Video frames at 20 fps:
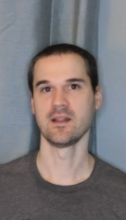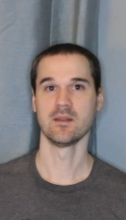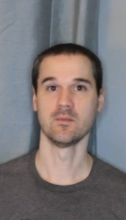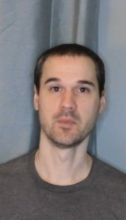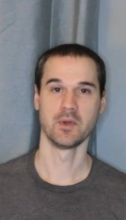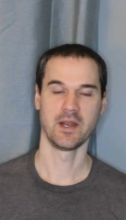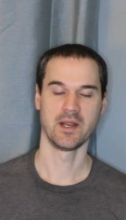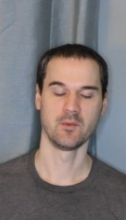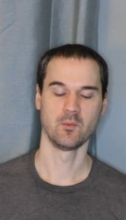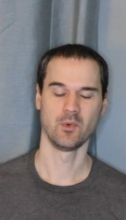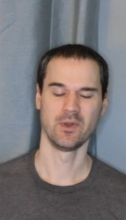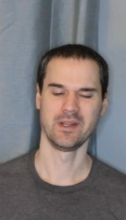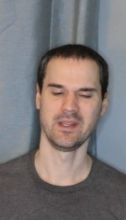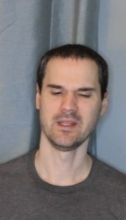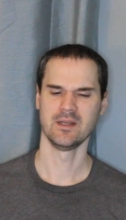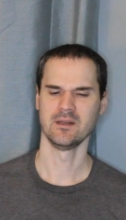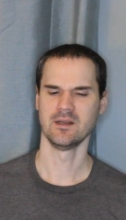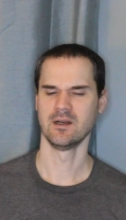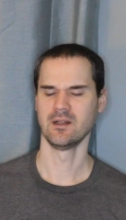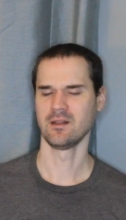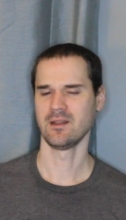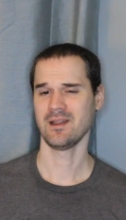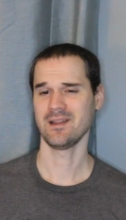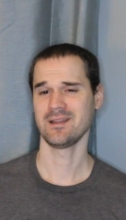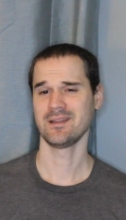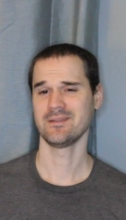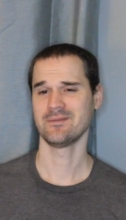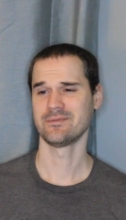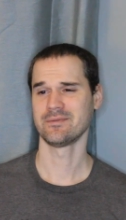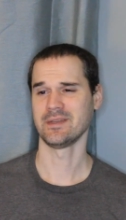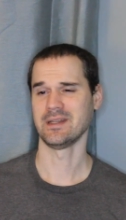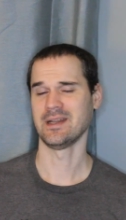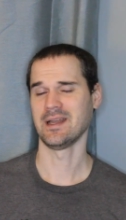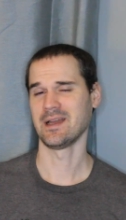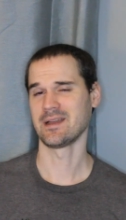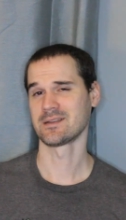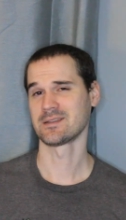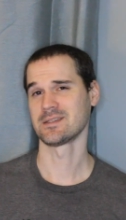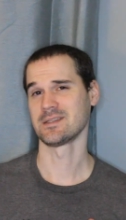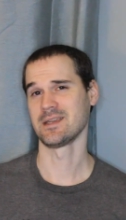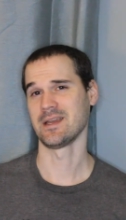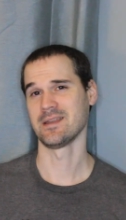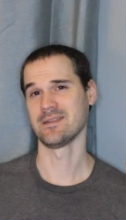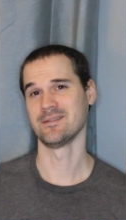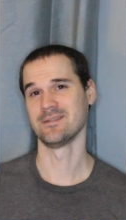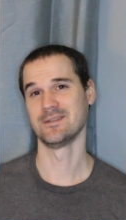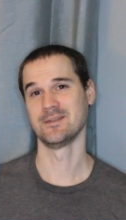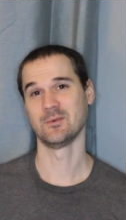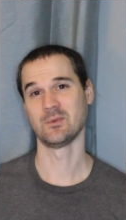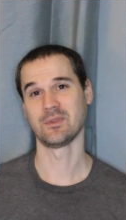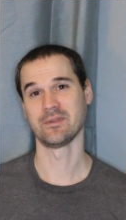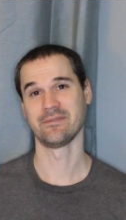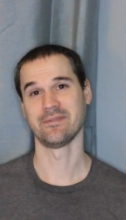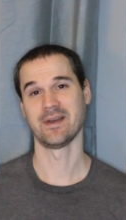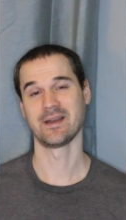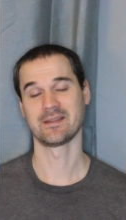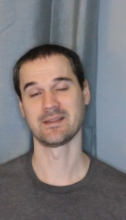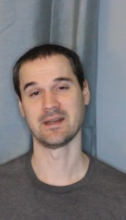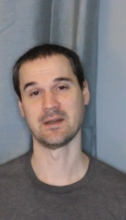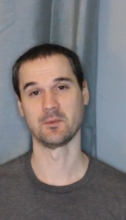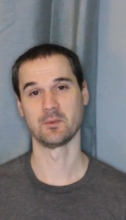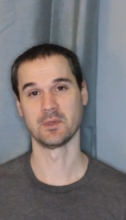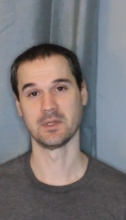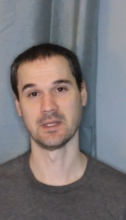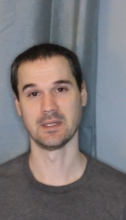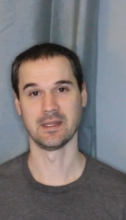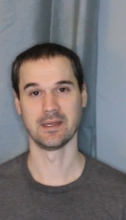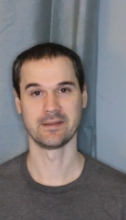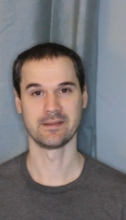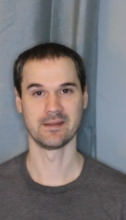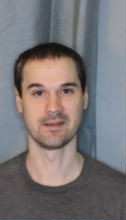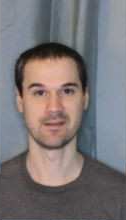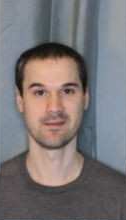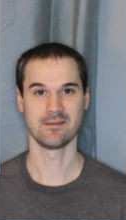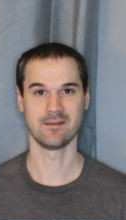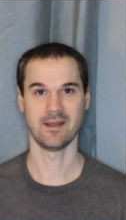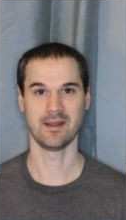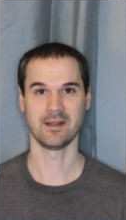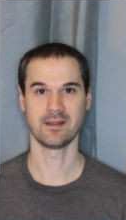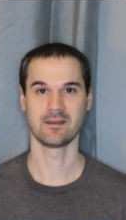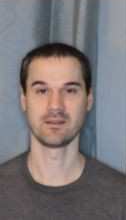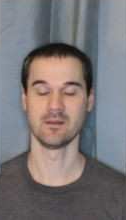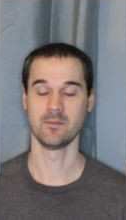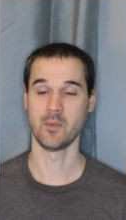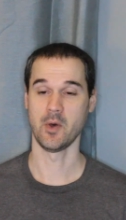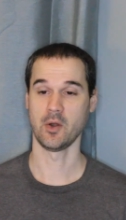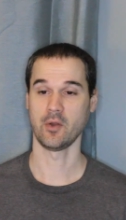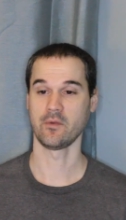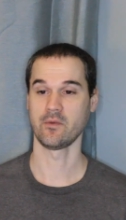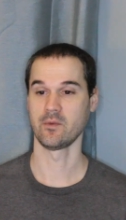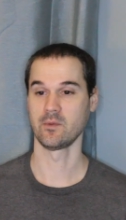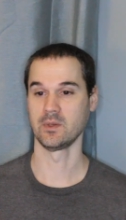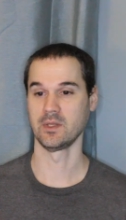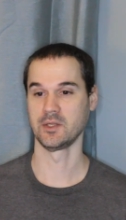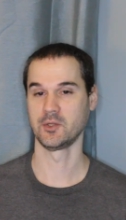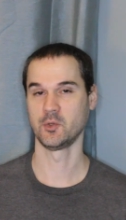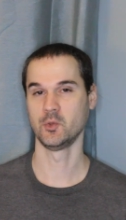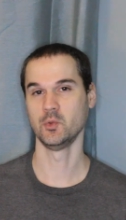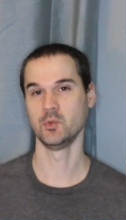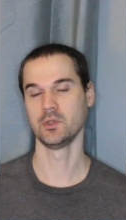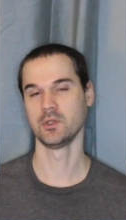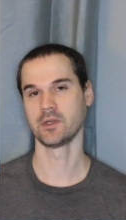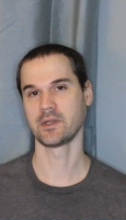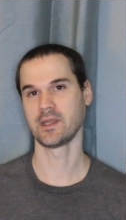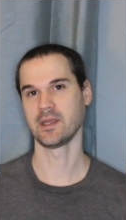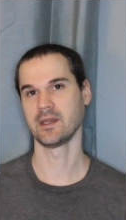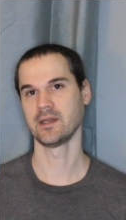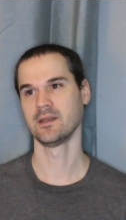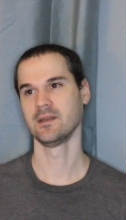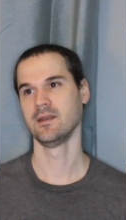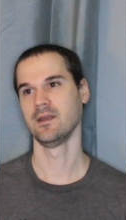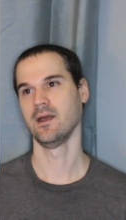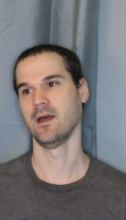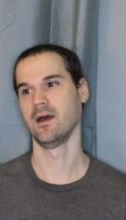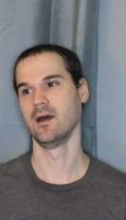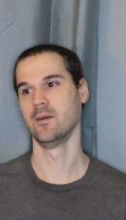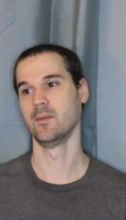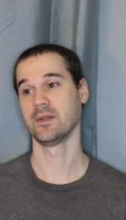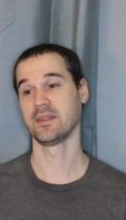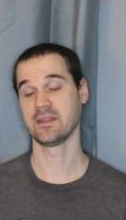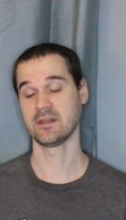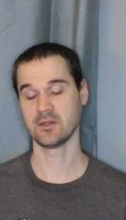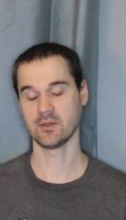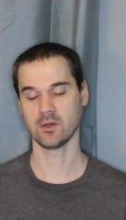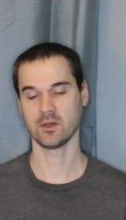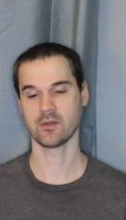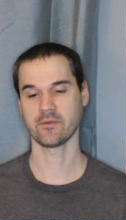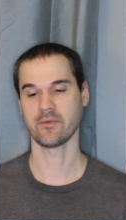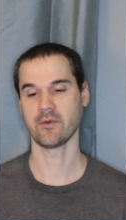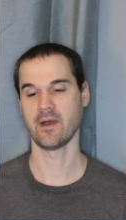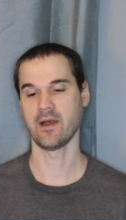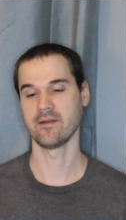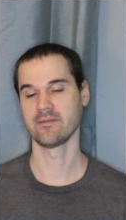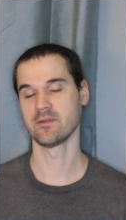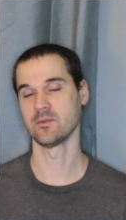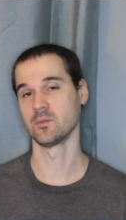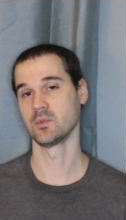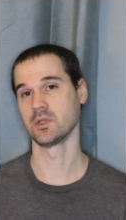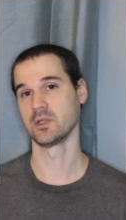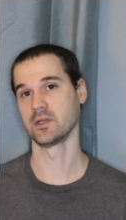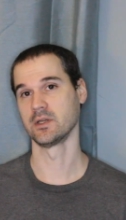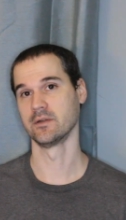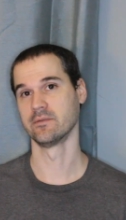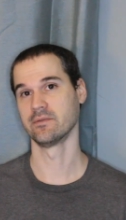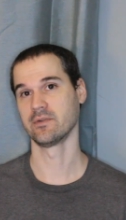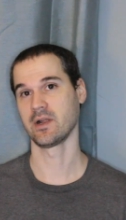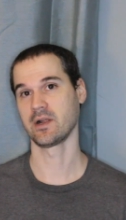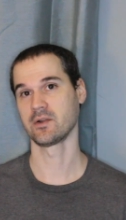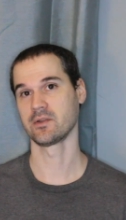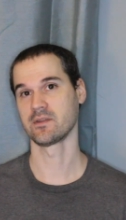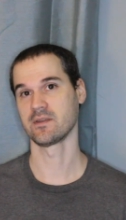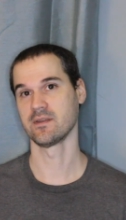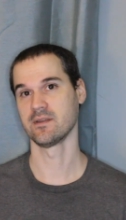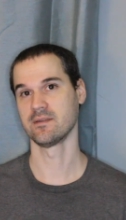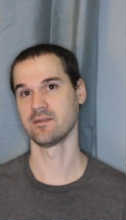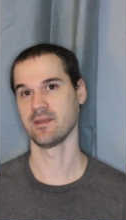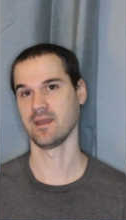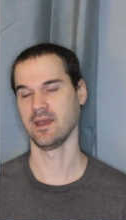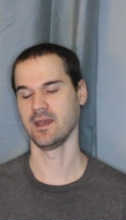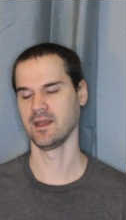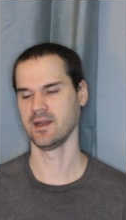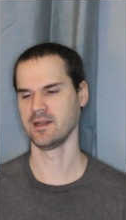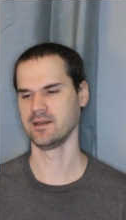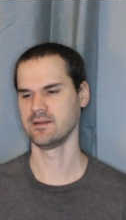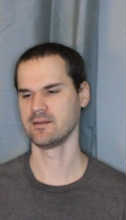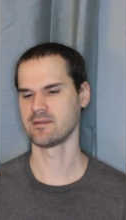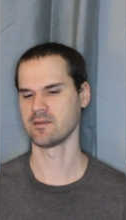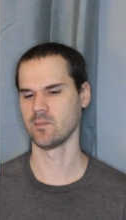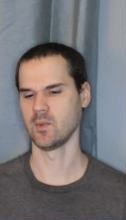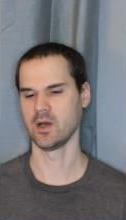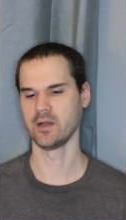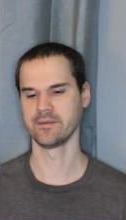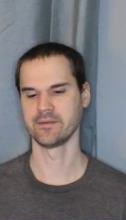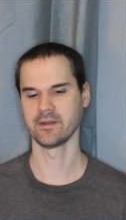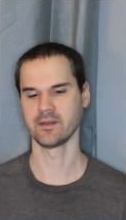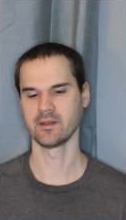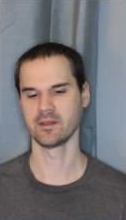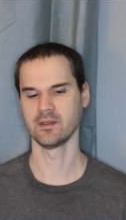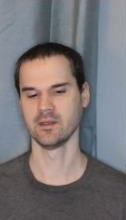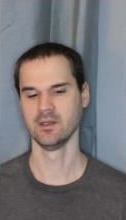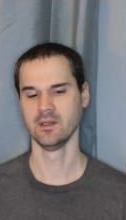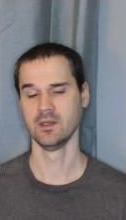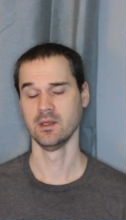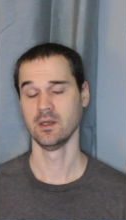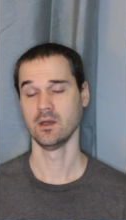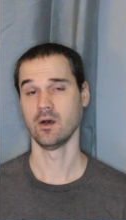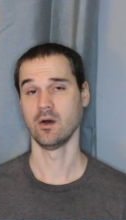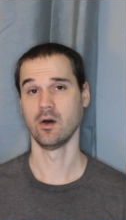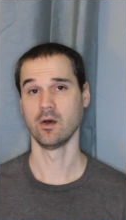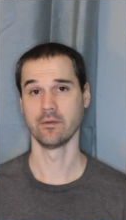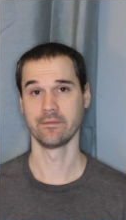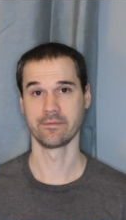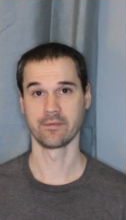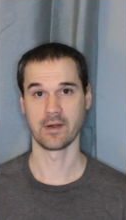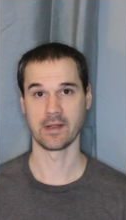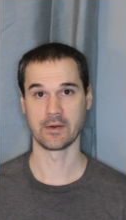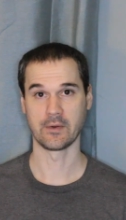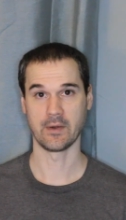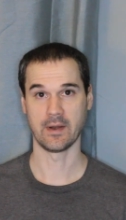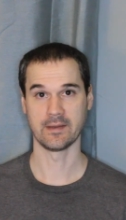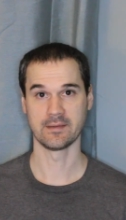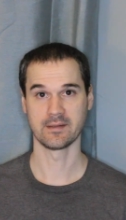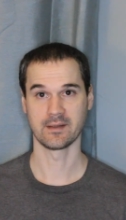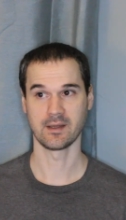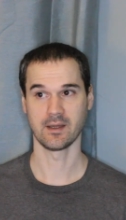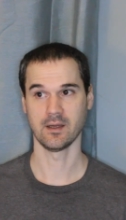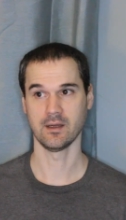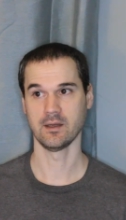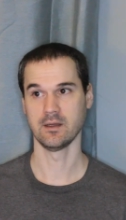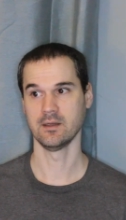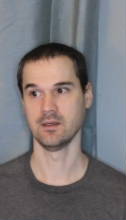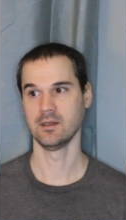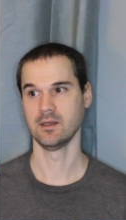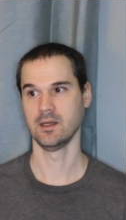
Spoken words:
of the brand Widian. A lot of it actually has to do with the fact that I really like the aesthetic. The bottles are really cool looking, but they do also have some really good fragrances, and I did some hunting on Fragrantica